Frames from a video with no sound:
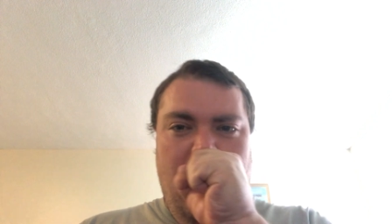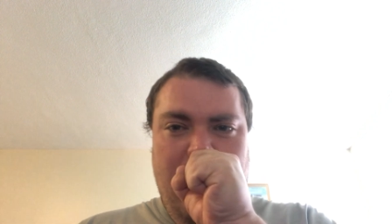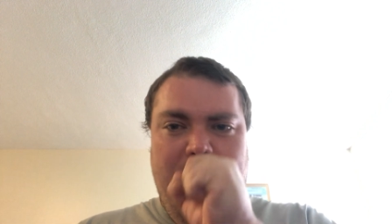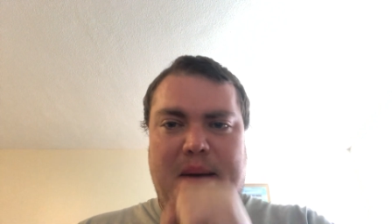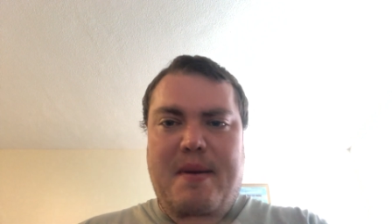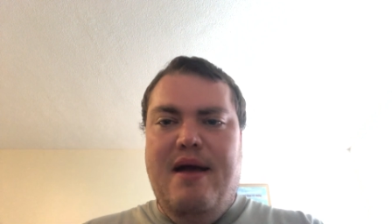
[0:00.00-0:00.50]

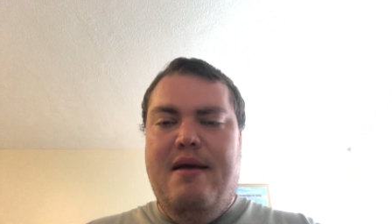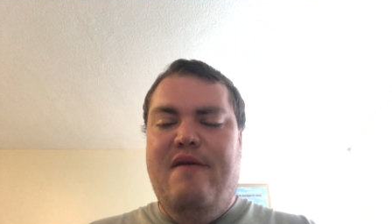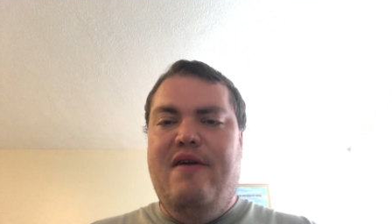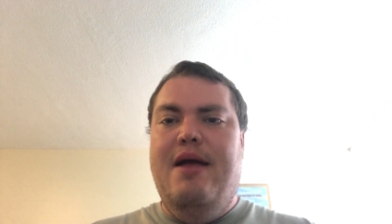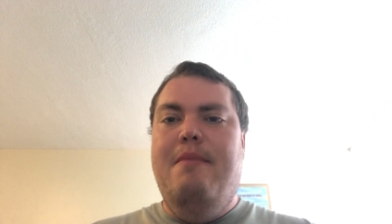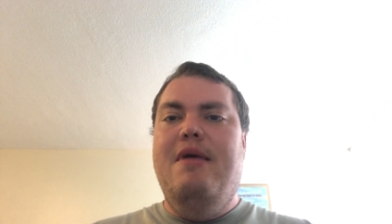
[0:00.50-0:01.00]
maybe if
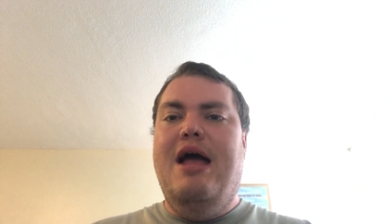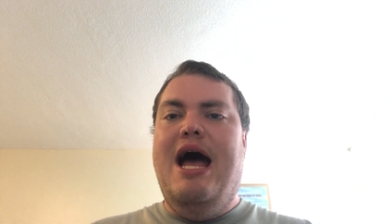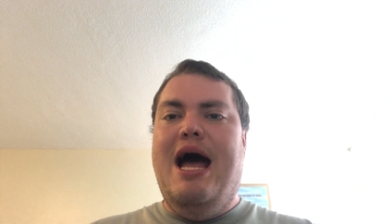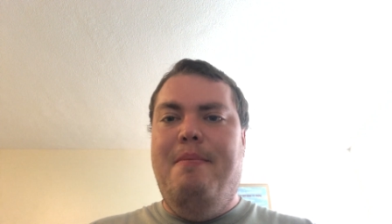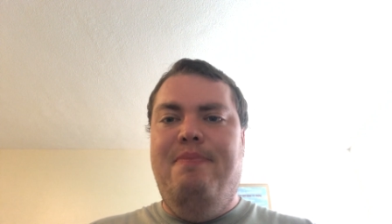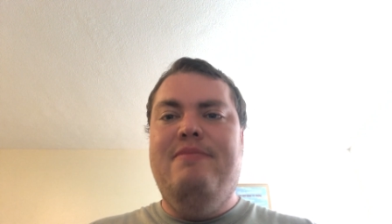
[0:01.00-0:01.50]
I,
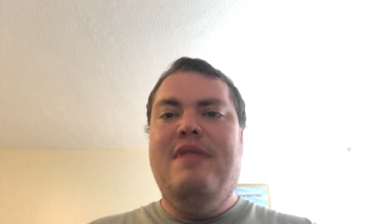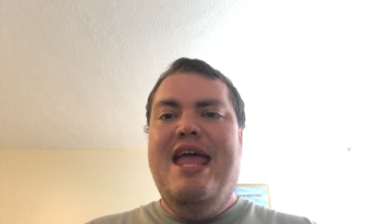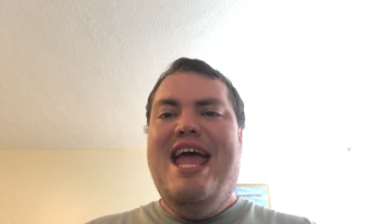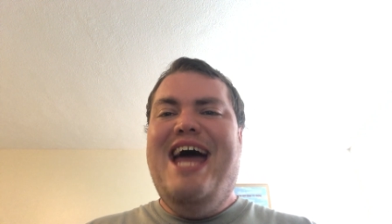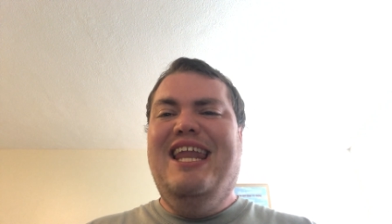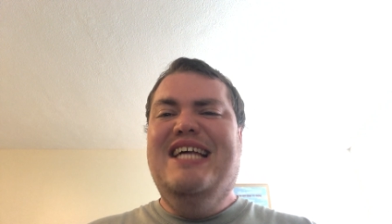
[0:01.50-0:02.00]
um,
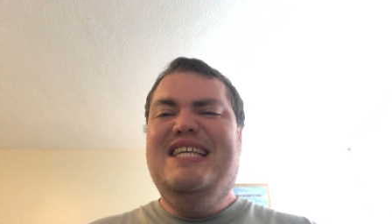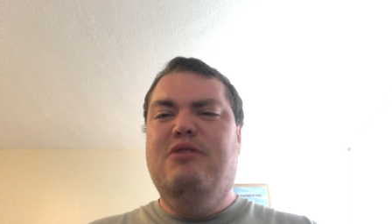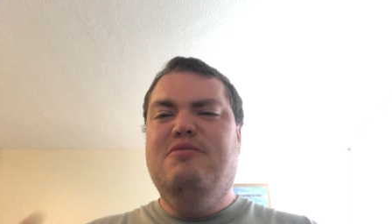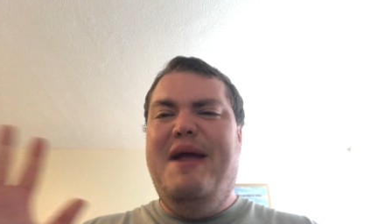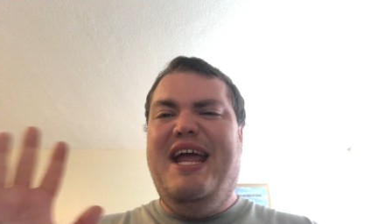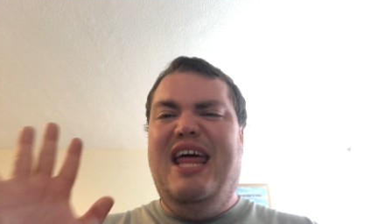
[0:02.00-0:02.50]
unless I
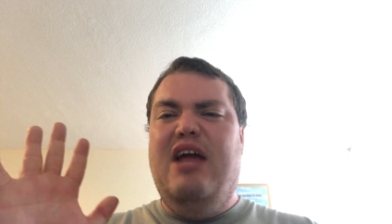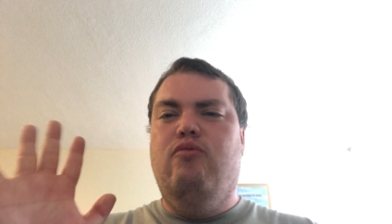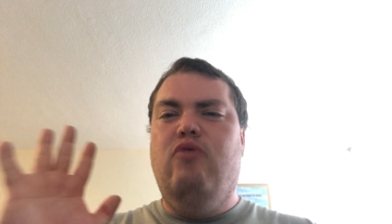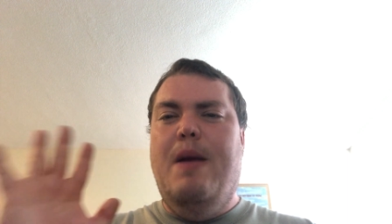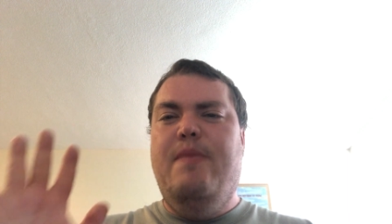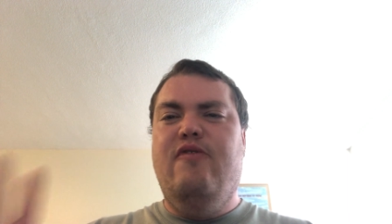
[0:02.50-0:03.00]
was making like
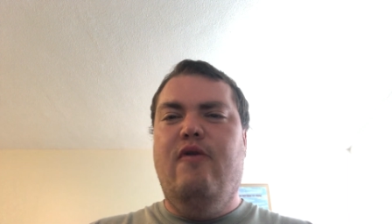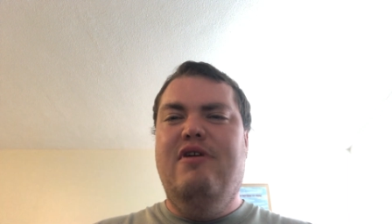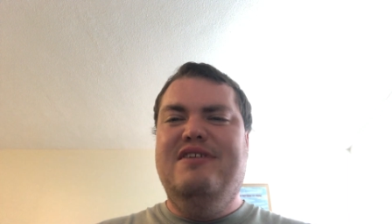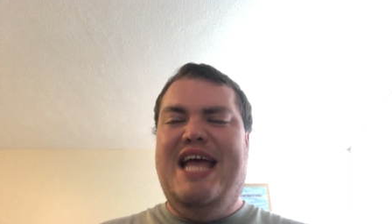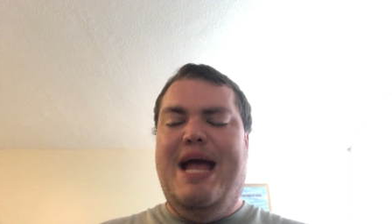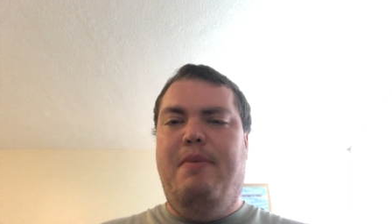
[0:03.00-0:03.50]
ribs, for
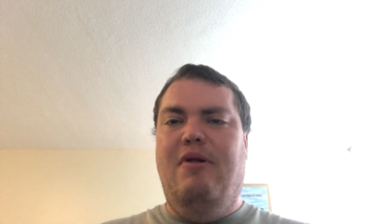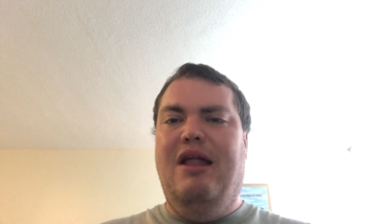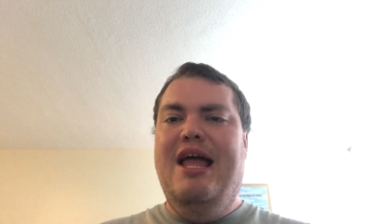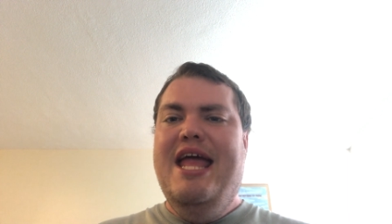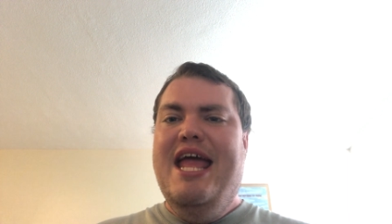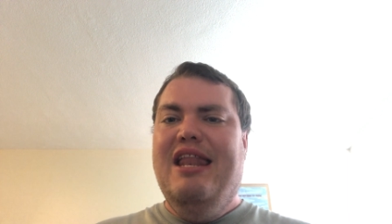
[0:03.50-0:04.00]

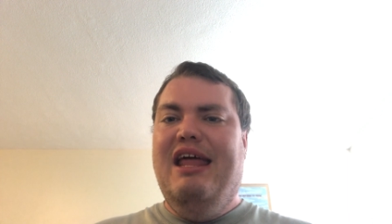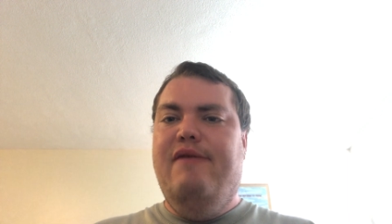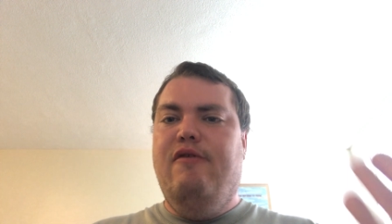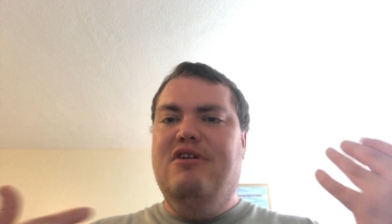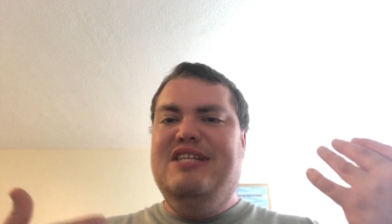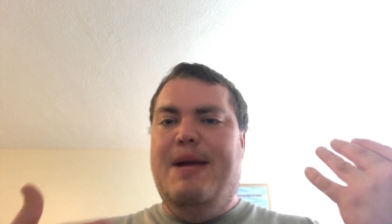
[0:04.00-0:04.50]
example, like
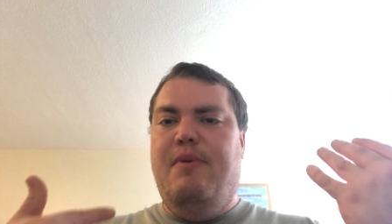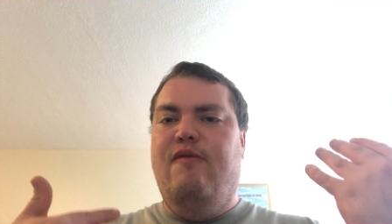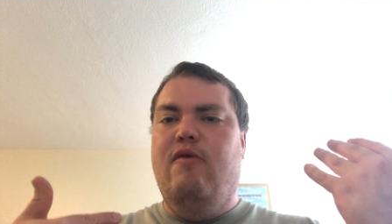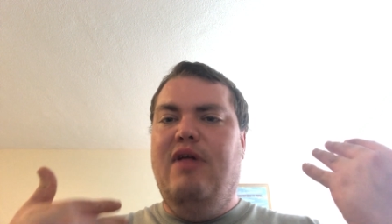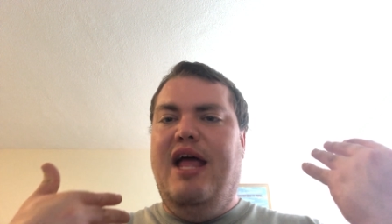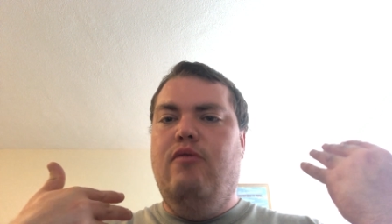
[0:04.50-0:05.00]
for example,
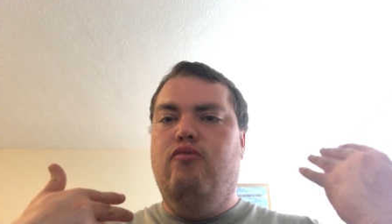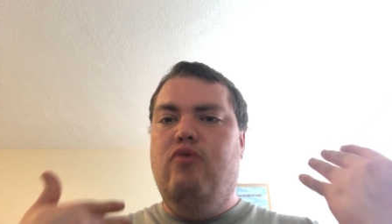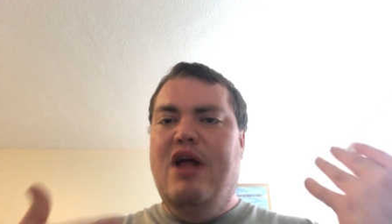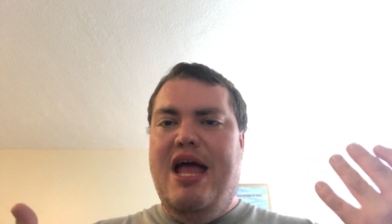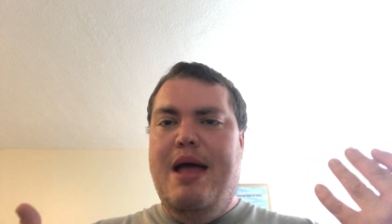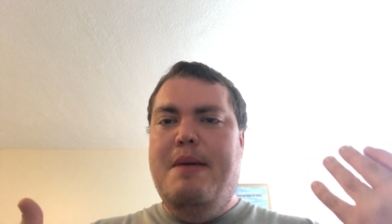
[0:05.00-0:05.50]
for like
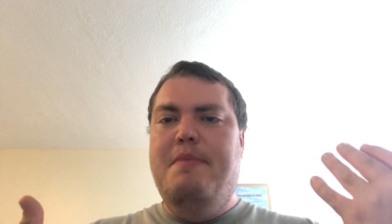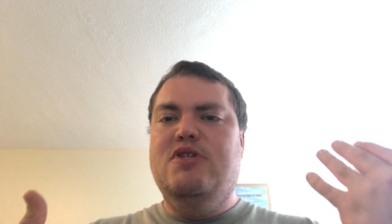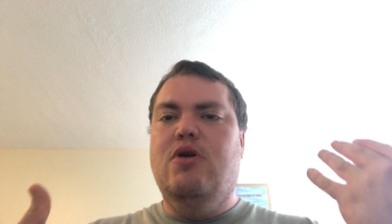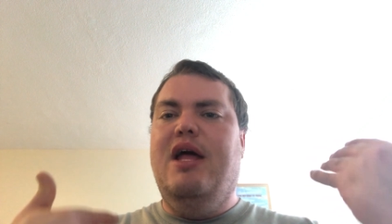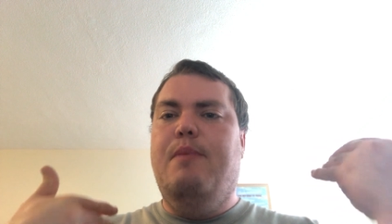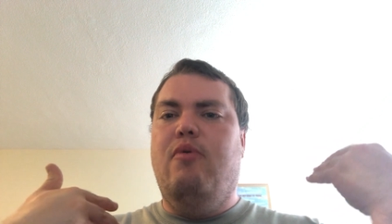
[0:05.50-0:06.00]
ribs
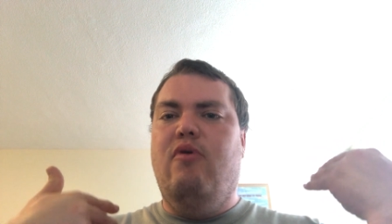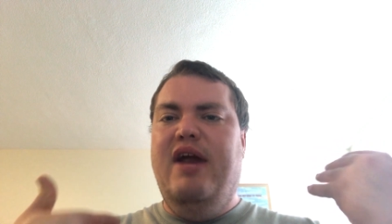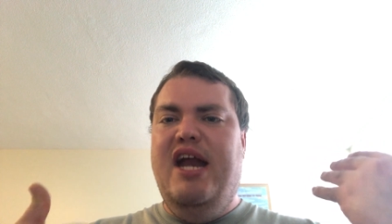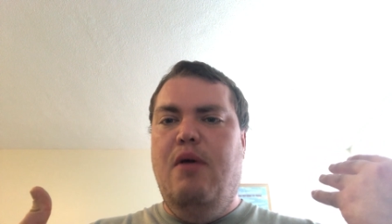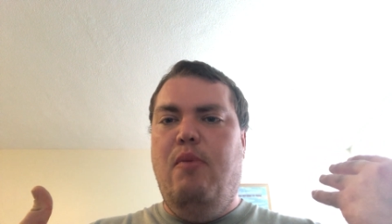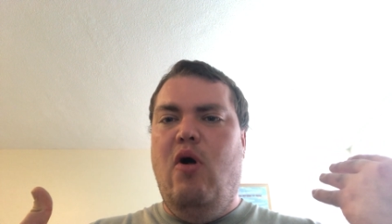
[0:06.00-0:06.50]
or like
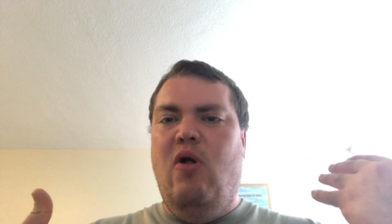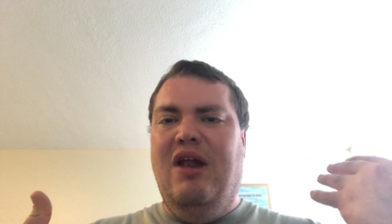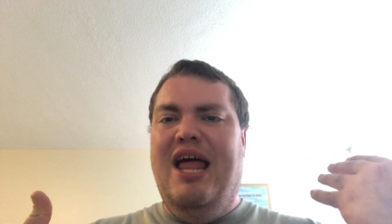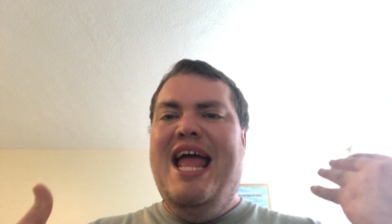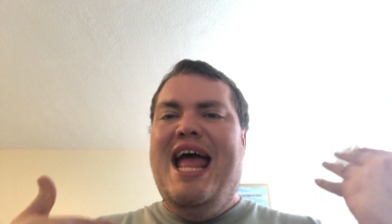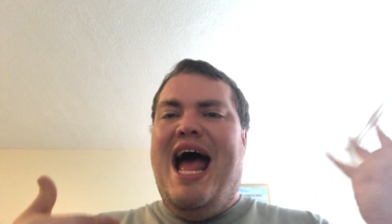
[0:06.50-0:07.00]
burrito
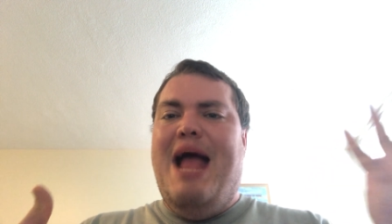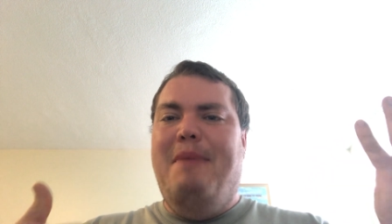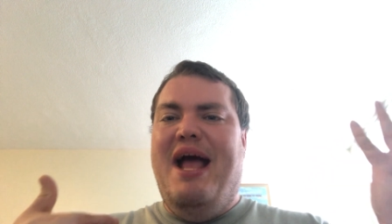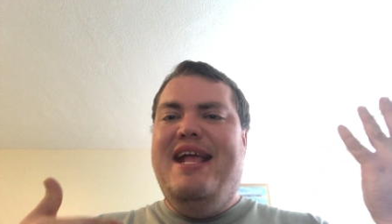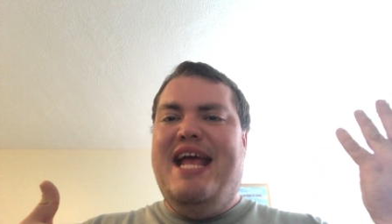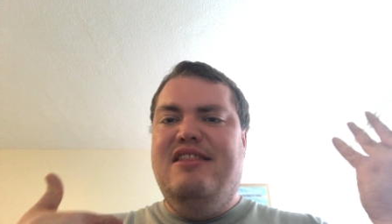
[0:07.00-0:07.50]
bowl, I
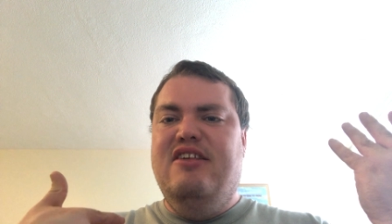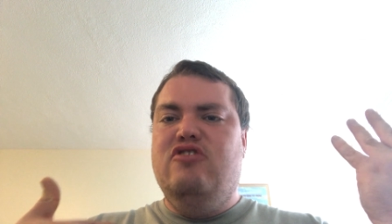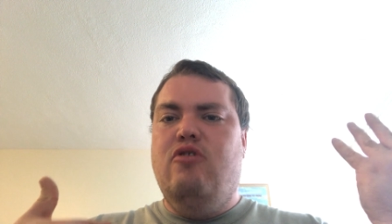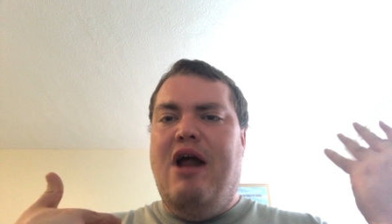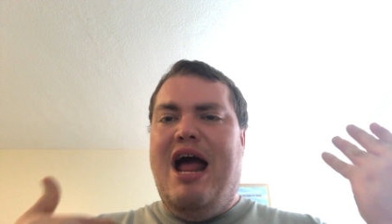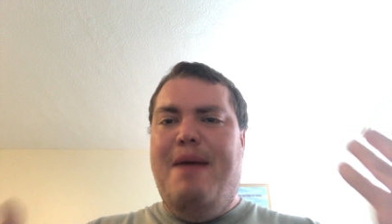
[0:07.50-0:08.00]
might get this
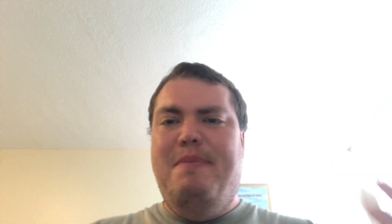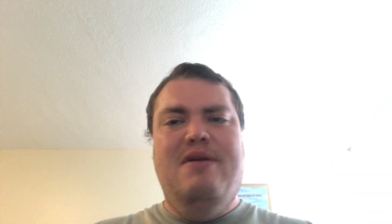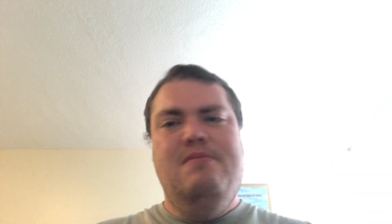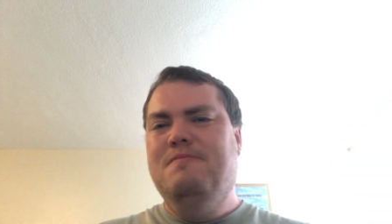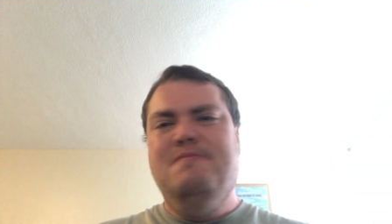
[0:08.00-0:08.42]
crap.